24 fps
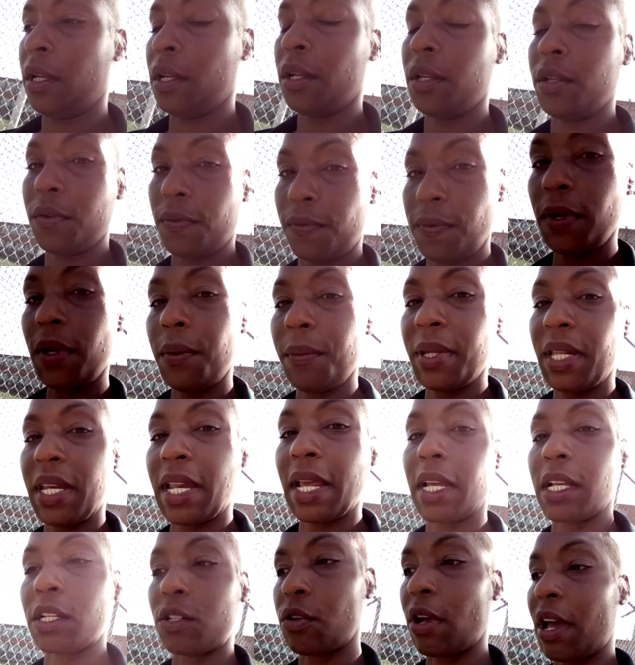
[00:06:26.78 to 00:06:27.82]
You feel me? They
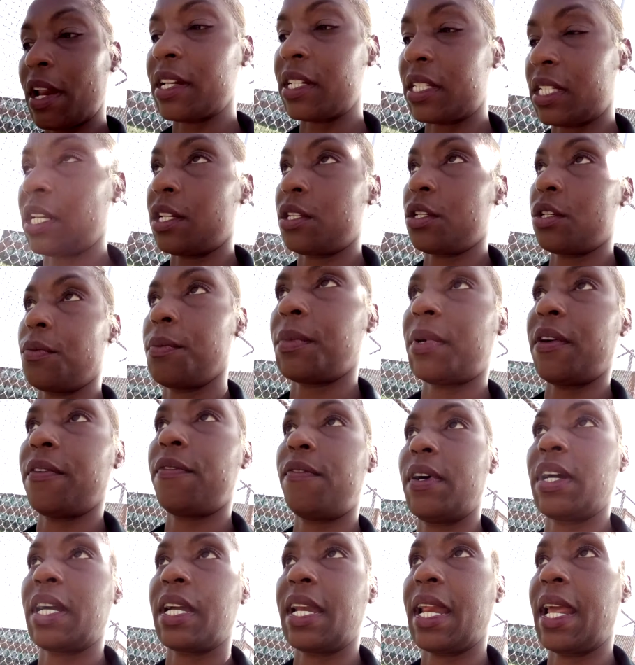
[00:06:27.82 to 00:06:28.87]
could try to set your
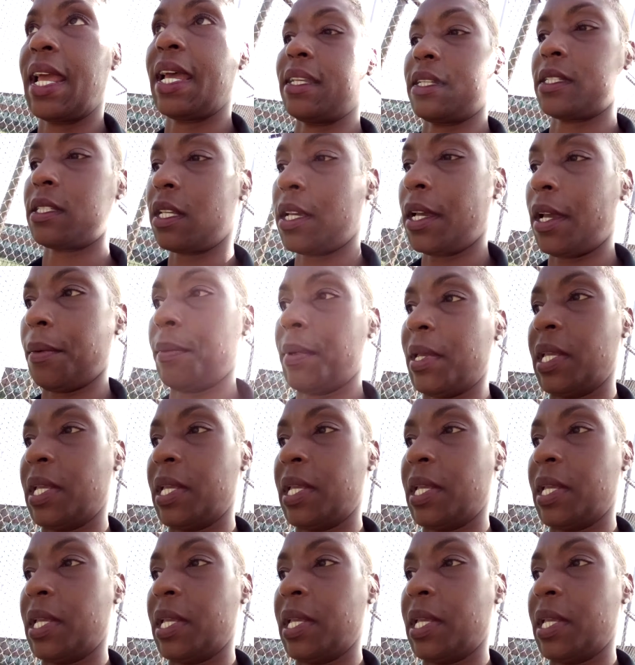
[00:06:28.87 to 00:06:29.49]
motherfucking ass up